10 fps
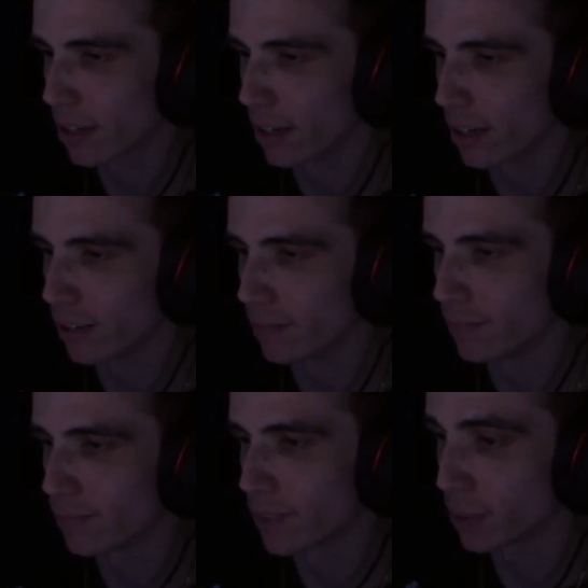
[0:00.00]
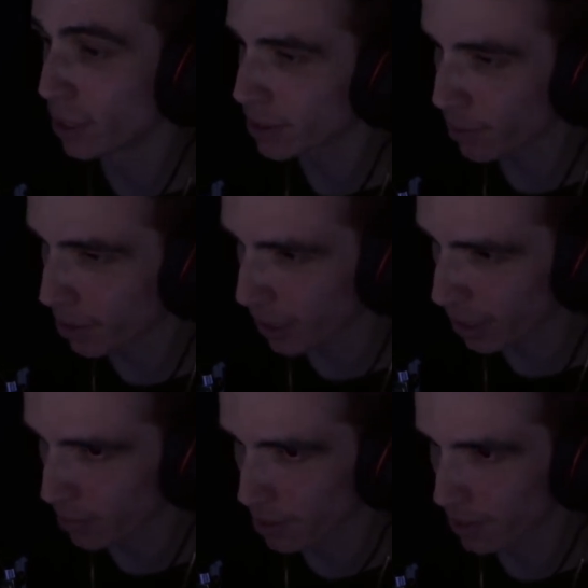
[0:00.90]
He wasn't wearing a
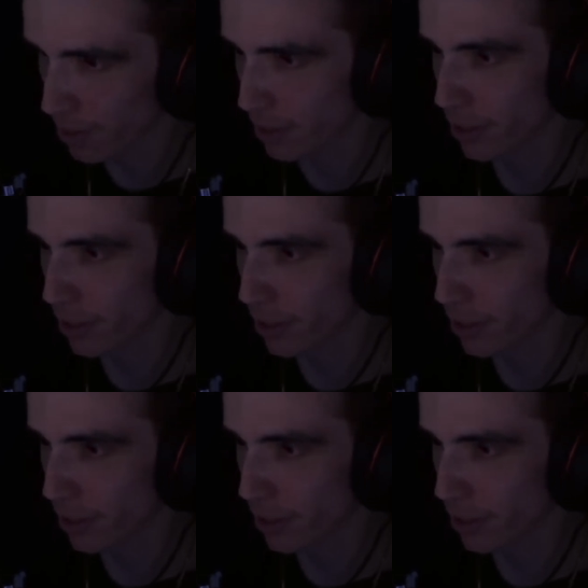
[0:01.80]
helmet.